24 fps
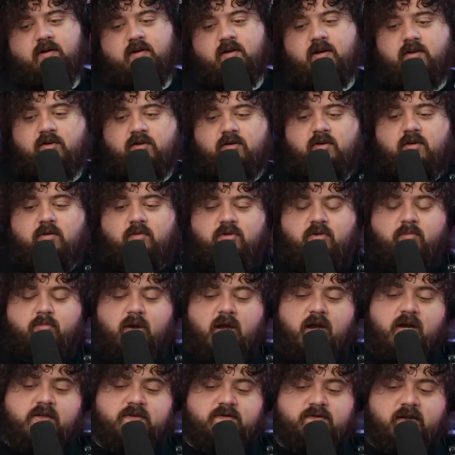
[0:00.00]
Another girl with a
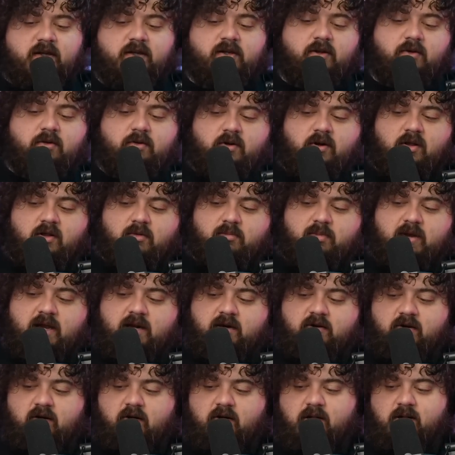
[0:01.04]
box fan going on in the
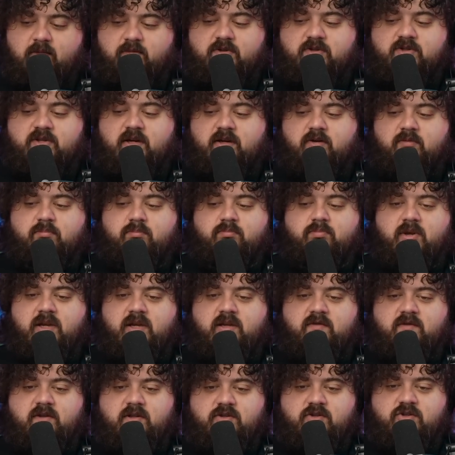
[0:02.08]
background. Him just like
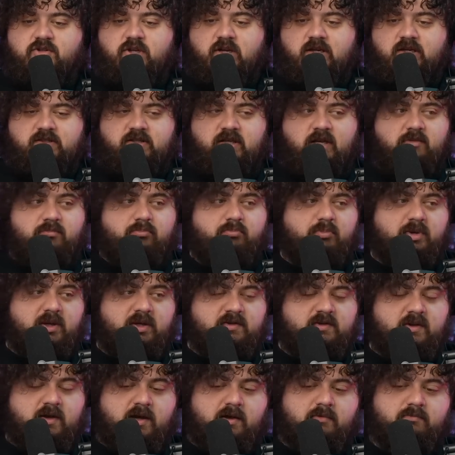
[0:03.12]
beating these cheeks up
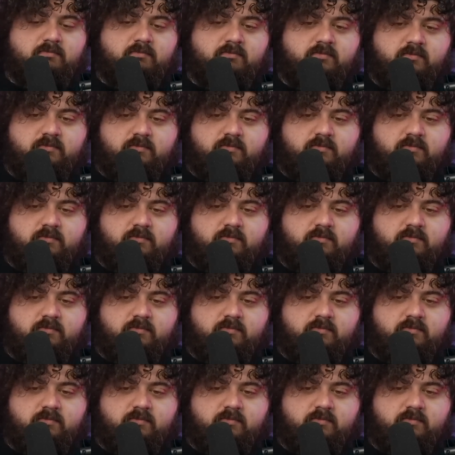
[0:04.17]
big time.